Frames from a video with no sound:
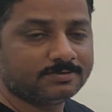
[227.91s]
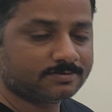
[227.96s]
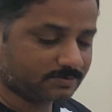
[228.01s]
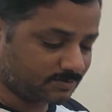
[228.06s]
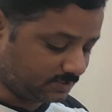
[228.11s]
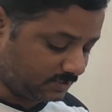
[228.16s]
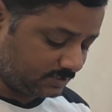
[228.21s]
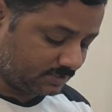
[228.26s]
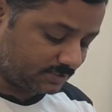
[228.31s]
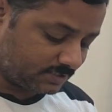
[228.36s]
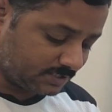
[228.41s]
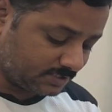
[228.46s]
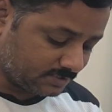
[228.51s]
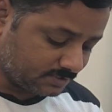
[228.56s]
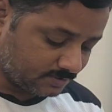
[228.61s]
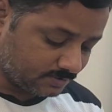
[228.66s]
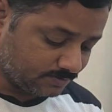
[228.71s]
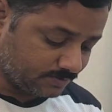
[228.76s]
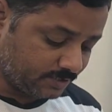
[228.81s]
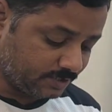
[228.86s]
So this
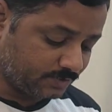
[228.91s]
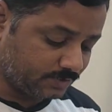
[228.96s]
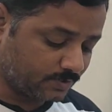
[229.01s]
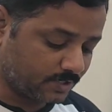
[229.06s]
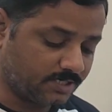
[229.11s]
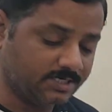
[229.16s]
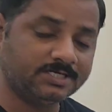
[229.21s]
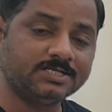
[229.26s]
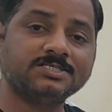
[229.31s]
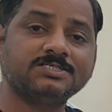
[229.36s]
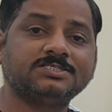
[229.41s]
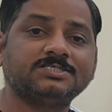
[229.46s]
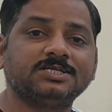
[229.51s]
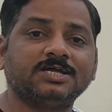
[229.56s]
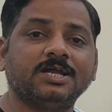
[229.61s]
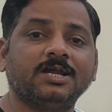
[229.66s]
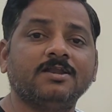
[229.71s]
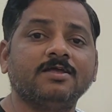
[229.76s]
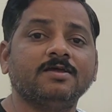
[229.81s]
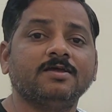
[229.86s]
thing you need to
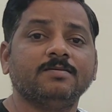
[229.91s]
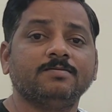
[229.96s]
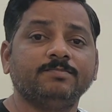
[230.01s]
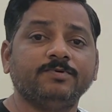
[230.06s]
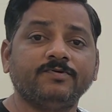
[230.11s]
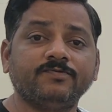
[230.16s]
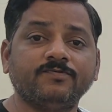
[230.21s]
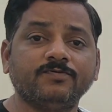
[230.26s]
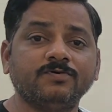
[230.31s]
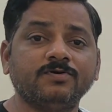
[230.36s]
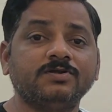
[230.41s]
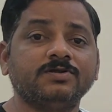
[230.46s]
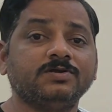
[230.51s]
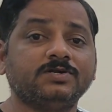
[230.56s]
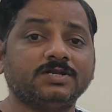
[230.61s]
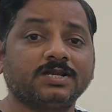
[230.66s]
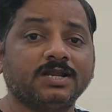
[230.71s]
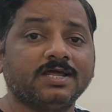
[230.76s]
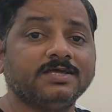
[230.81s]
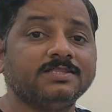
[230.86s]
understand before
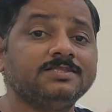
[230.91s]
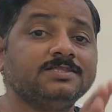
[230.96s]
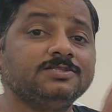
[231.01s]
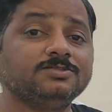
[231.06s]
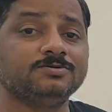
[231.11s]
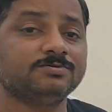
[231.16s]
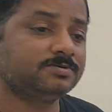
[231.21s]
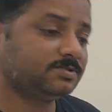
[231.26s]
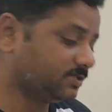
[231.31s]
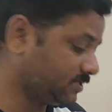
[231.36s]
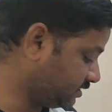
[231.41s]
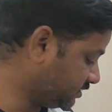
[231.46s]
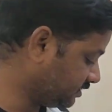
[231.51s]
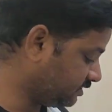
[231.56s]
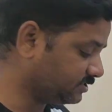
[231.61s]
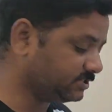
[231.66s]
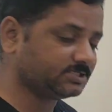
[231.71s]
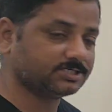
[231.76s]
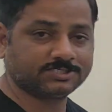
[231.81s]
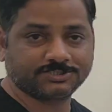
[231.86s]
utilizing those
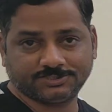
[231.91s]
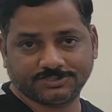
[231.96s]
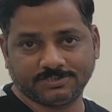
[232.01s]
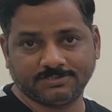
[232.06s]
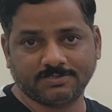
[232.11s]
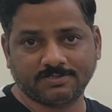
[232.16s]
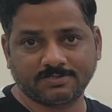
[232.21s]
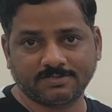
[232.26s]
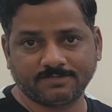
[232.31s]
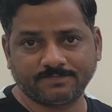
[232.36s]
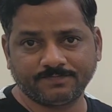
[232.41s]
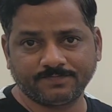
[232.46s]
instructions.